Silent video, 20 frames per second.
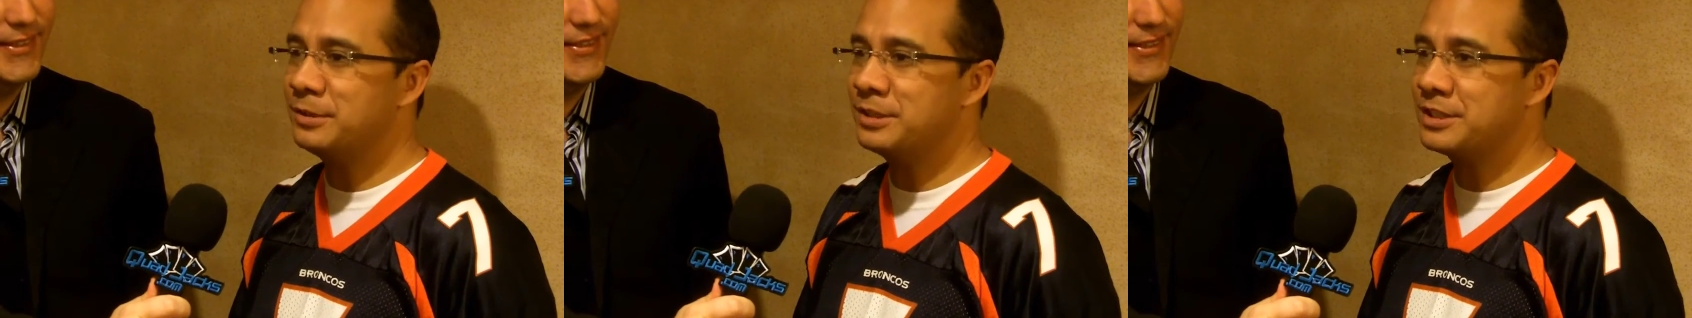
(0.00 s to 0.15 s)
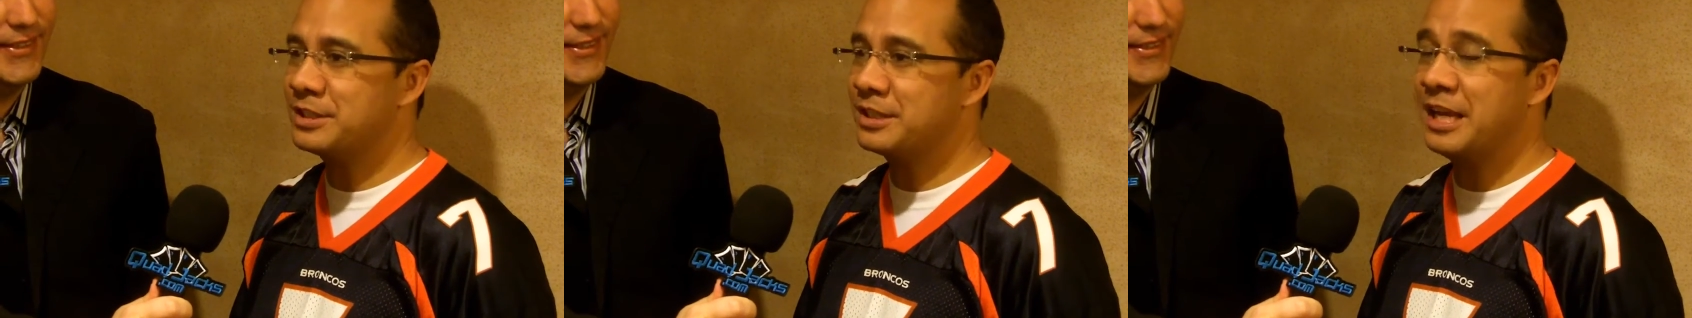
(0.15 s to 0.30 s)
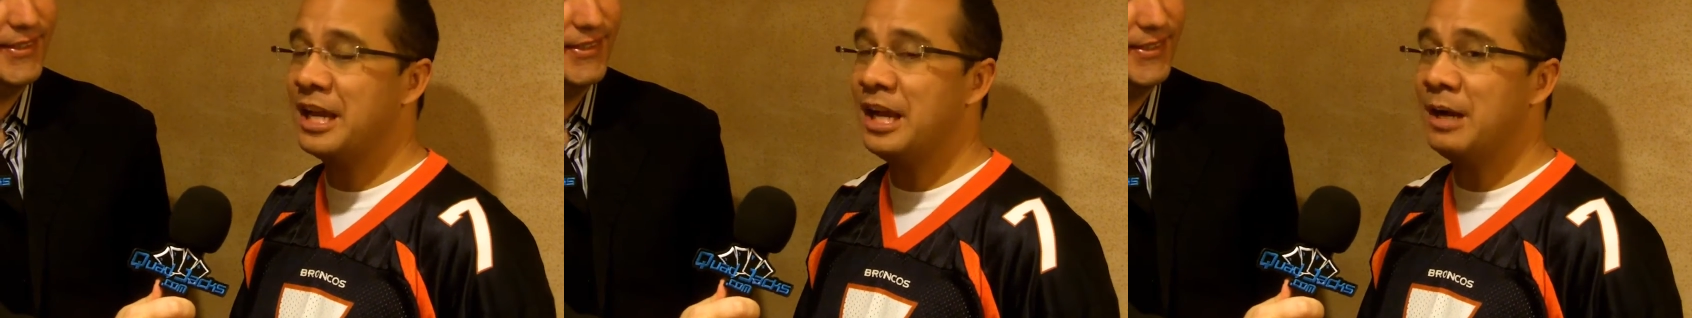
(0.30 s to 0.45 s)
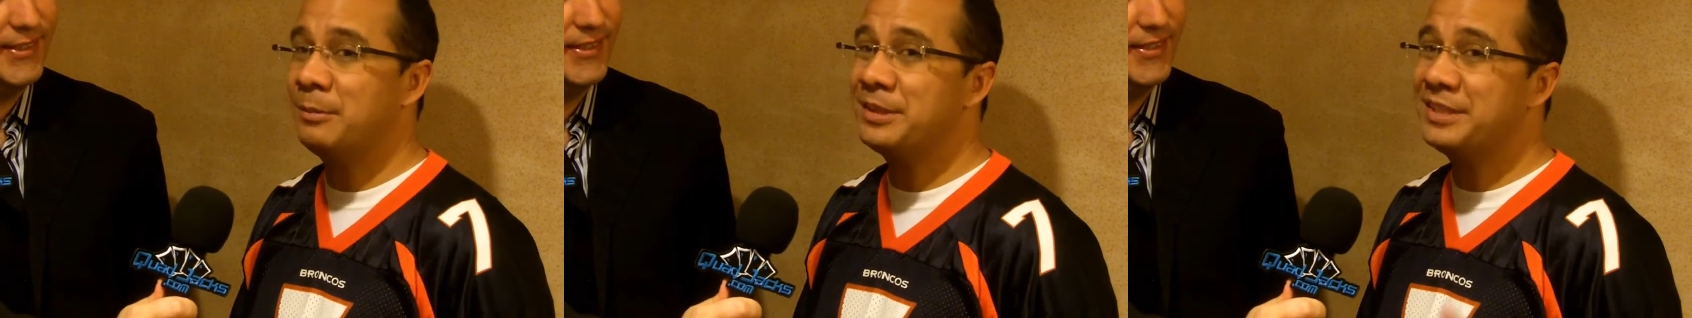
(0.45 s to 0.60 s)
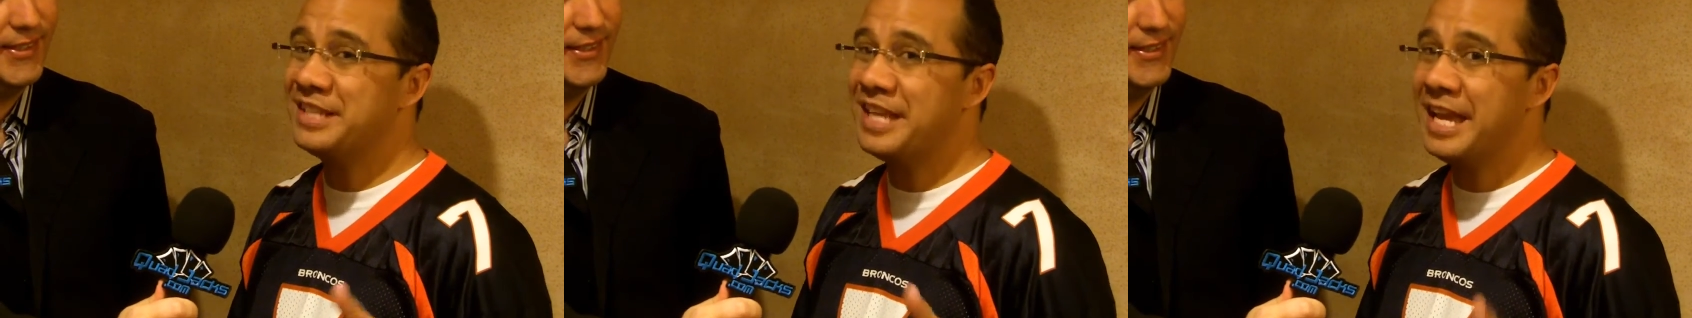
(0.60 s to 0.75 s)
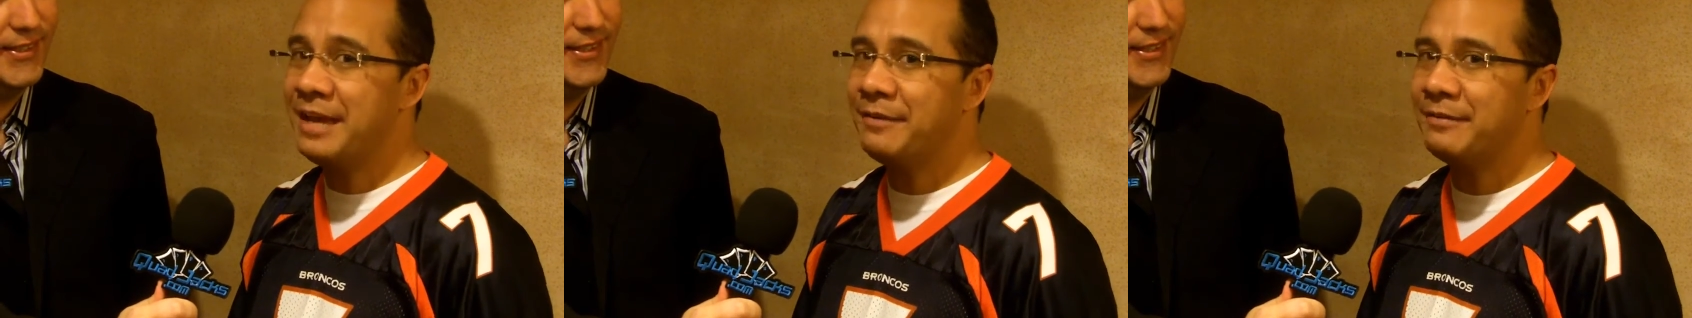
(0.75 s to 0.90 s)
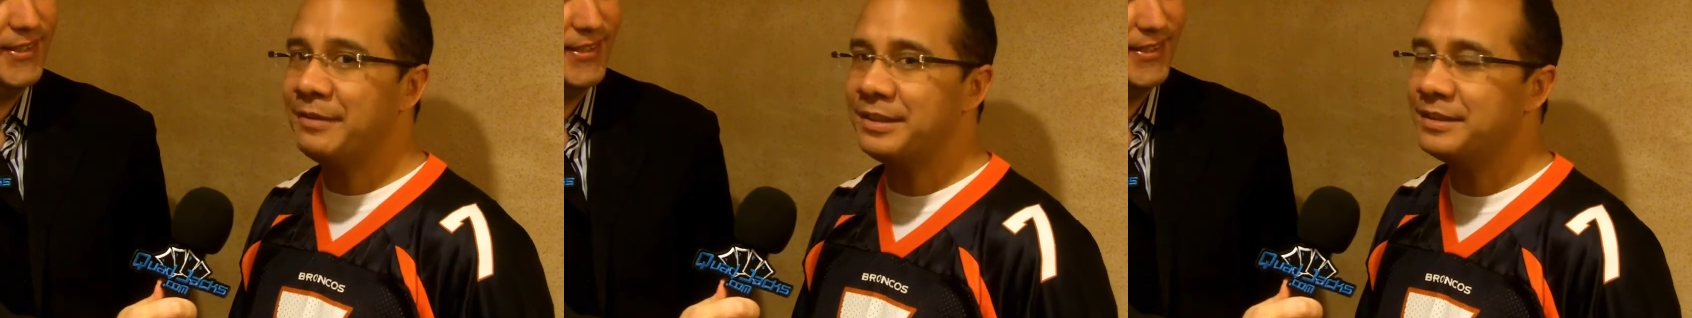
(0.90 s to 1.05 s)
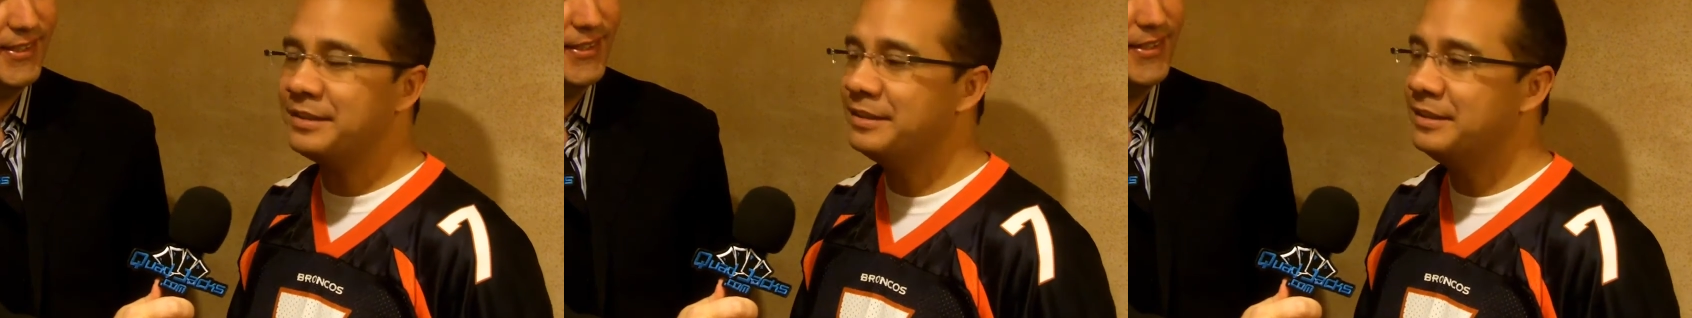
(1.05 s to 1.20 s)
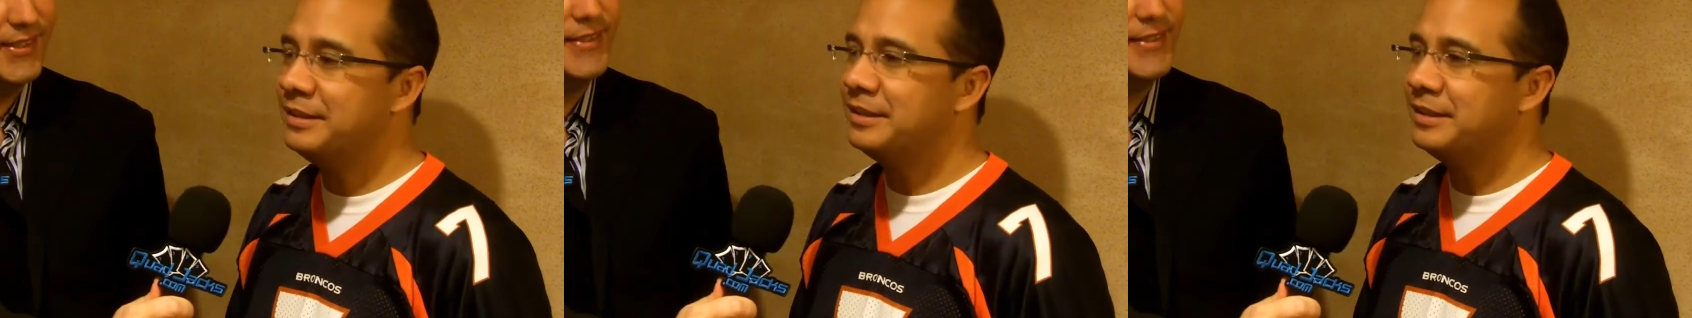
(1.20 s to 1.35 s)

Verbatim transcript: which the Cowboys haven't,